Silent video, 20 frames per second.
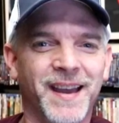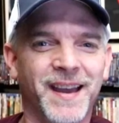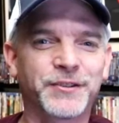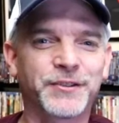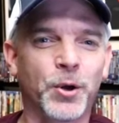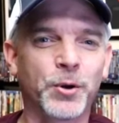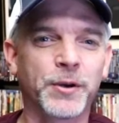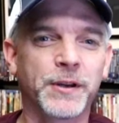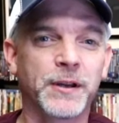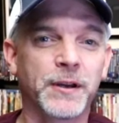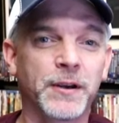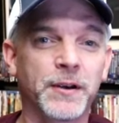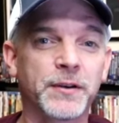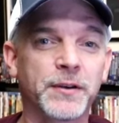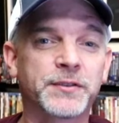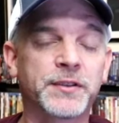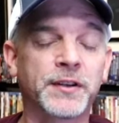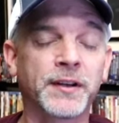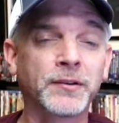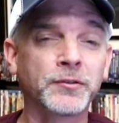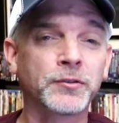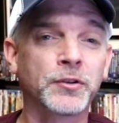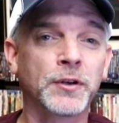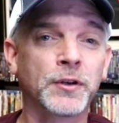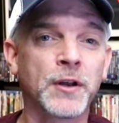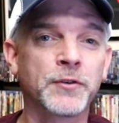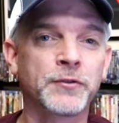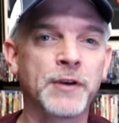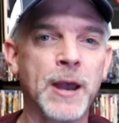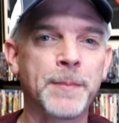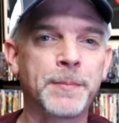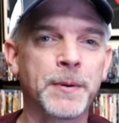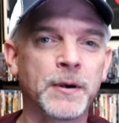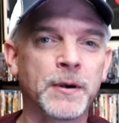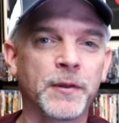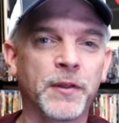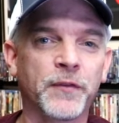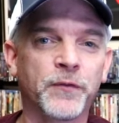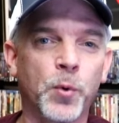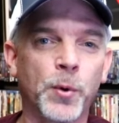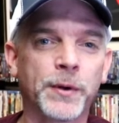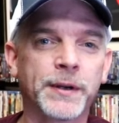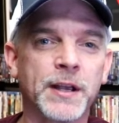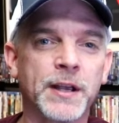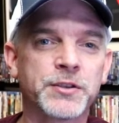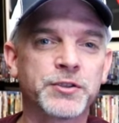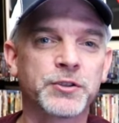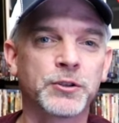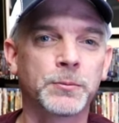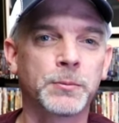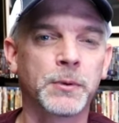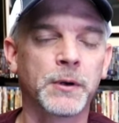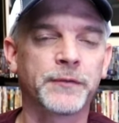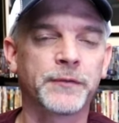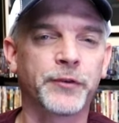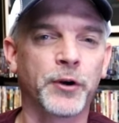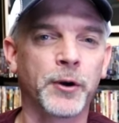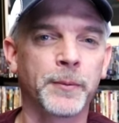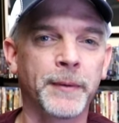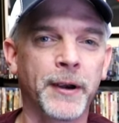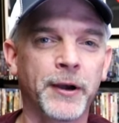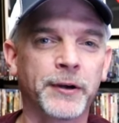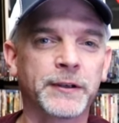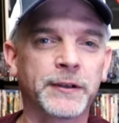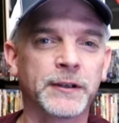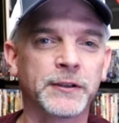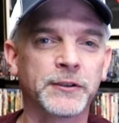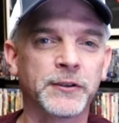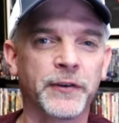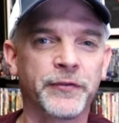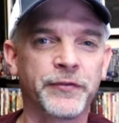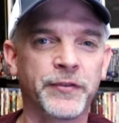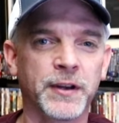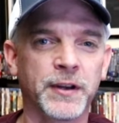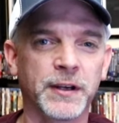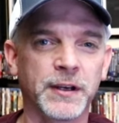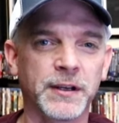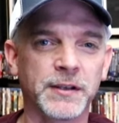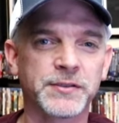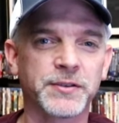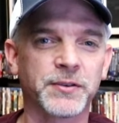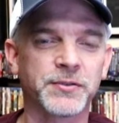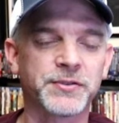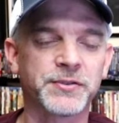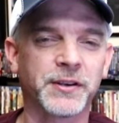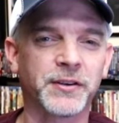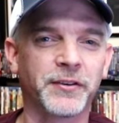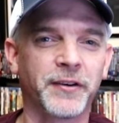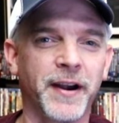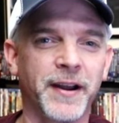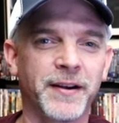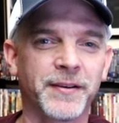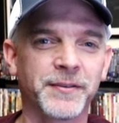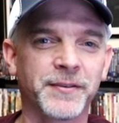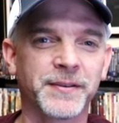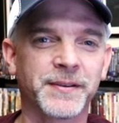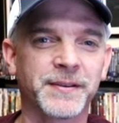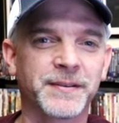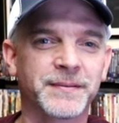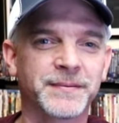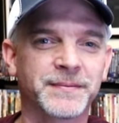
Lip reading: Hey, Tony here. Today I'm going to do an unwrapping of the 4K Steelbook for American Graffiti, so stick around.